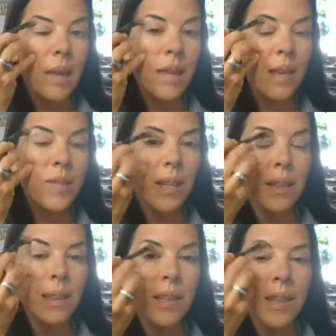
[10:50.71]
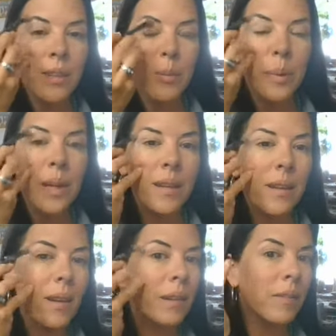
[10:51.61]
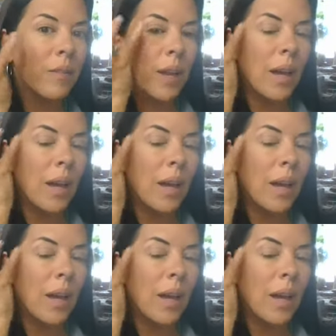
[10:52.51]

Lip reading: Gives a little bit of